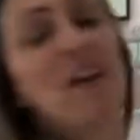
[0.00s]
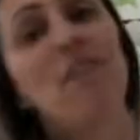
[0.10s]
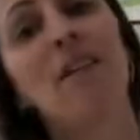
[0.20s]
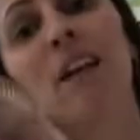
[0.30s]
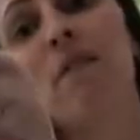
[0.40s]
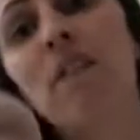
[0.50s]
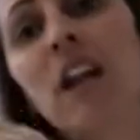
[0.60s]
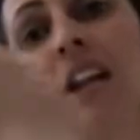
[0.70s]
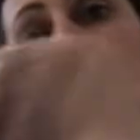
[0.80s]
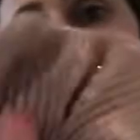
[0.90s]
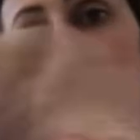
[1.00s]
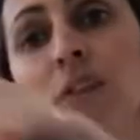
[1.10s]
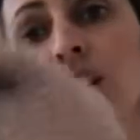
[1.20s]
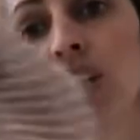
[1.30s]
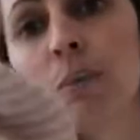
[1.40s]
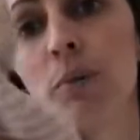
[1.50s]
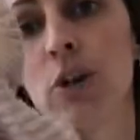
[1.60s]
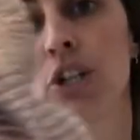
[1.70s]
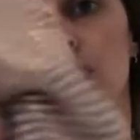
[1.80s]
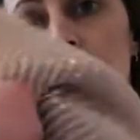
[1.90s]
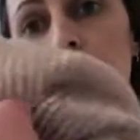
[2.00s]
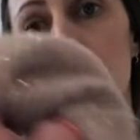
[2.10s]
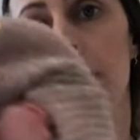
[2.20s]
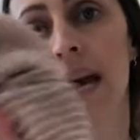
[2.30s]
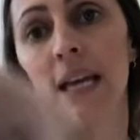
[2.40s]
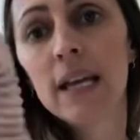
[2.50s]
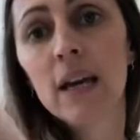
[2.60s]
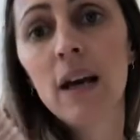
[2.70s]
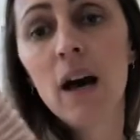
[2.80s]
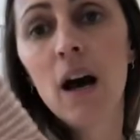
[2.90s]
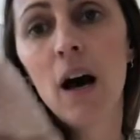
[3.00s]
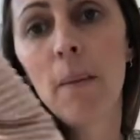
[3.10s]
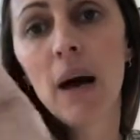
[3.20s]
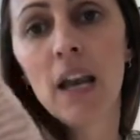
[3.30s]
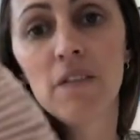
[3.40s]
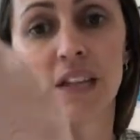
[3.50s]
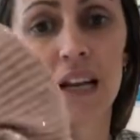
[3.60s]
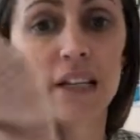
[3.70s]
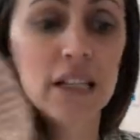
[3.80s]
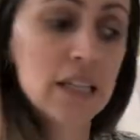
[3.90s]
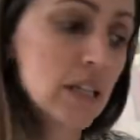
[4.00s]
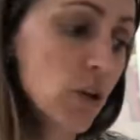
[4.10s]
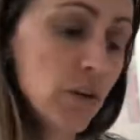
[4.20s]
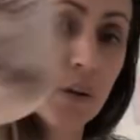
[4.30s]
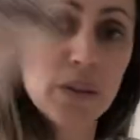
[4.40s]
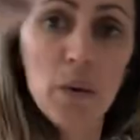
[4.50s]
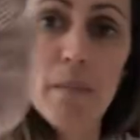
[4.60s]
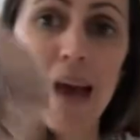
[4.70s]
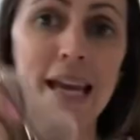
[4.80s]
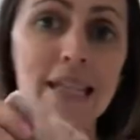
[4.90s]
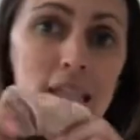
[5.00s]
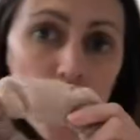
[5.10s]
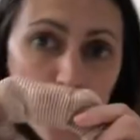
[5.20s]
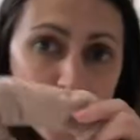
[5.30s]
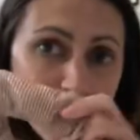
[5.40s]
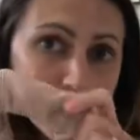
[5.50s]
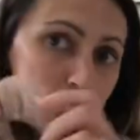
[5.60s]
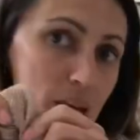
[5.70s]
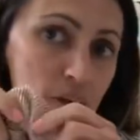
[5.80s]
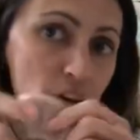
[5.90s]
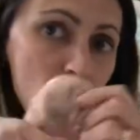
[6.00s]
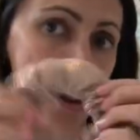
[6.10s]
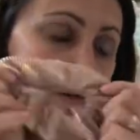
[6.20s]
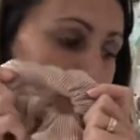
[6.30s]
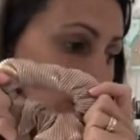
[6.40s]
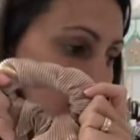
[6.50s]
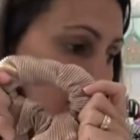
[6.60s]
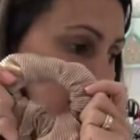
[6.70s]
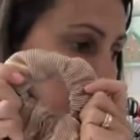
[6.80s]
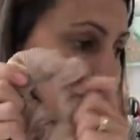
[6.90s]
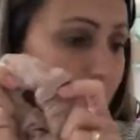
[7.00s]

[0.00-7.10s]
a really fun little scrunchie project you can make. And I've downloaded the tutorial. So we made those last week for half term.